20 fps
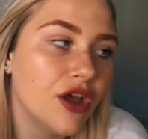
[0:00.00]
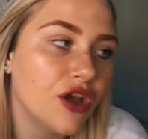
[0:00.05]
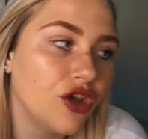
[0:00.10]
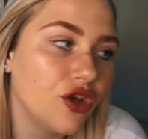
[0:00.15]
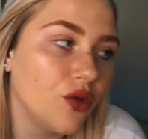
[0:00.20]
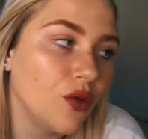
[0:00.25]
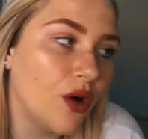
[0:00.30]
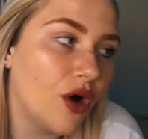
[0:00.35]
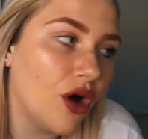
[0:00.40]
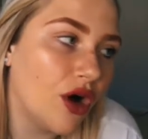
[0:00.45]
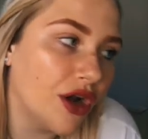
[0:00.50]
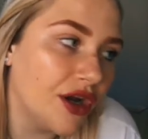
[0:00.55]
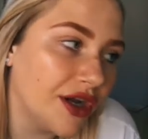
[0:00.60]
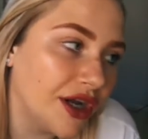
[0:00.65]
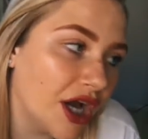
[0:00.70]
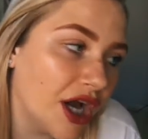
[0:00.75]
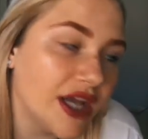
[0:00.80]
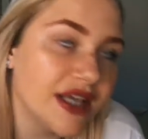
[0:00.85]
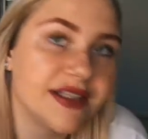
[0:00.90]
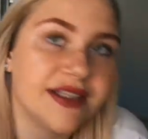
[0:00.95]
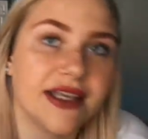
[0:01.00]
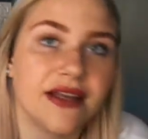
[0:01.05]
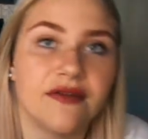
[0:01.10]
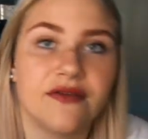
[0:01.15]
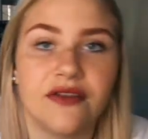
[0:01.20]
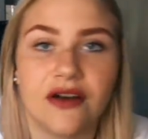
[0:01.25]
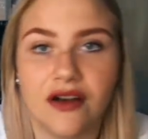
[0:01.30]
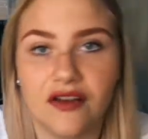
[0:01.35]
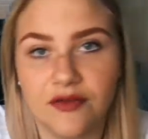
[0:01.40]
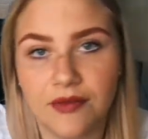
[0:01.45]
you are nice in
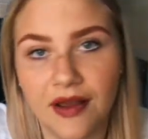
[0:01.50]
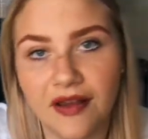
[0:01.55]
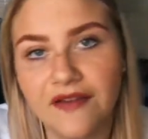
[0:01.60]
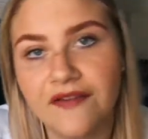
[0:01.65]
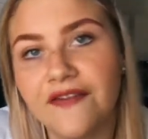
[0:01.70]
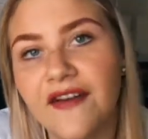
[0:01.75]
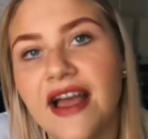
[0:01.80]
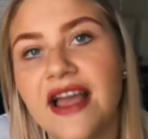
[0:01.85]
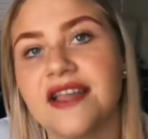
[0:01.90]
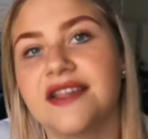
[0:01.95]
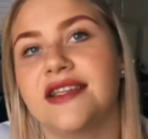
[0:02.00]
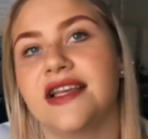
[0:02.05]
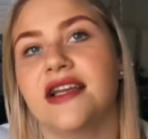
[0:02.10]
front of my face.